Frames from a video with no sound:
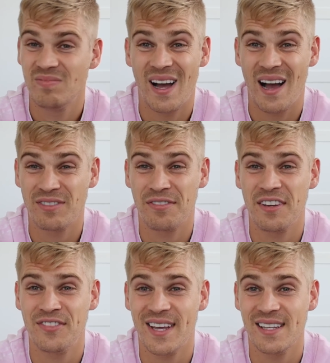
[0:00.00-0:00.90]
after
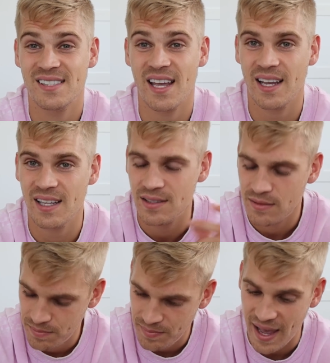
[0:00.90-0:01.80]
15
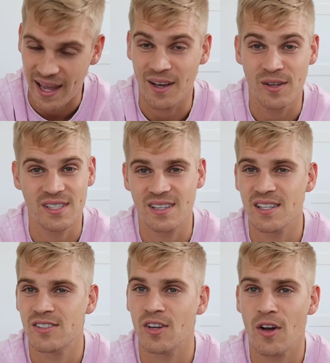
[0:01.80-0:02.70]
seconds, bang, I was in
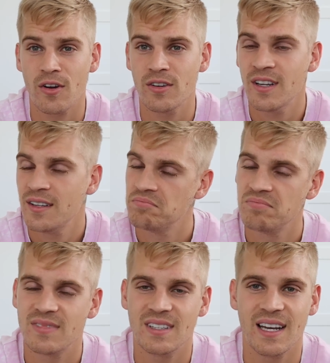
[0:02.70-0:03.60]
this zone.
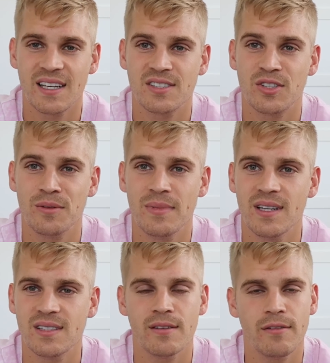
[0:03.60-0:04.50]
The next 2
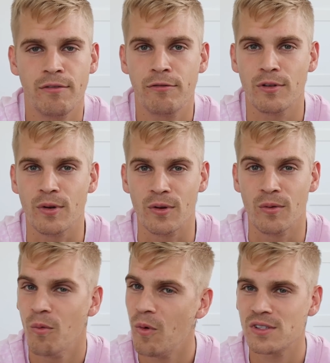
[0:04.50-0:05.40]
minutes, flew.
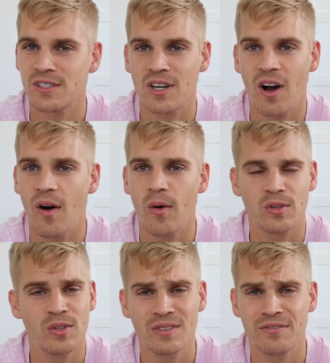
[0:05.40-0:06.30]
Wasn't
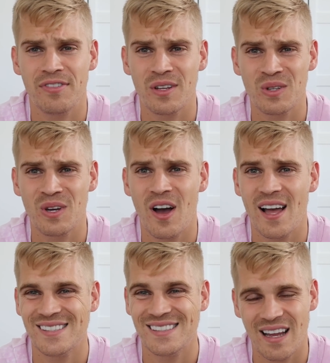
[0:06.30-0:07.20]
cold, couldn't feel the
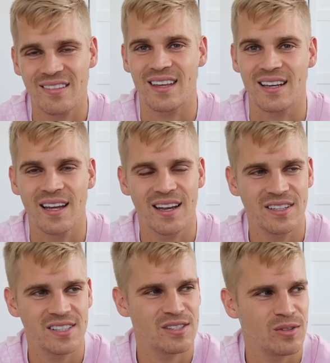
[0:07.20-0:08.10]
ice, nothing. And
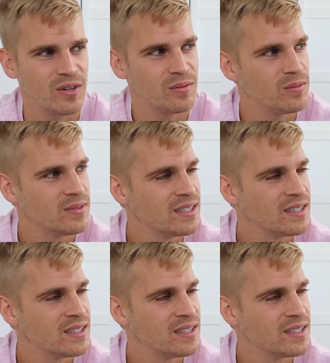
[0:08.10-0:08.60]
I just thought,